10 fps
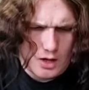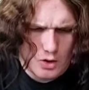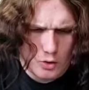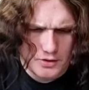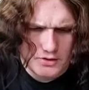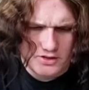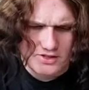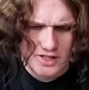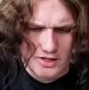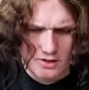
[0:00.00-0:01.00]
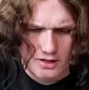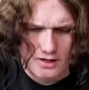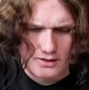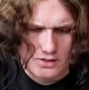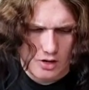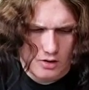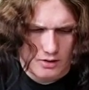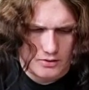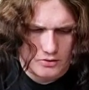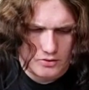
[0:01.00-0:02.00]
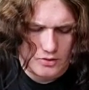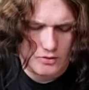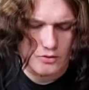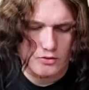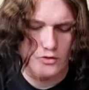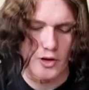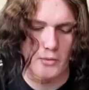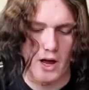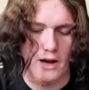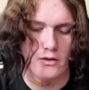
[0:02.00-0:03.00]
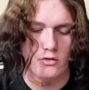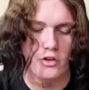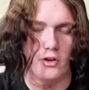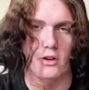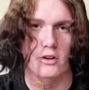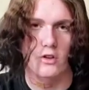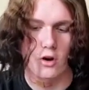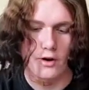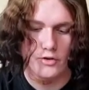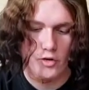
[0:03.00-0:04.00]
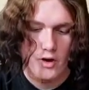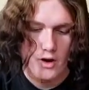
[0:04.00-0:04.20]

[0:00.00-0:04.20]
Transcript: According to the singer and guitarist, the same guy, singer and guitarist,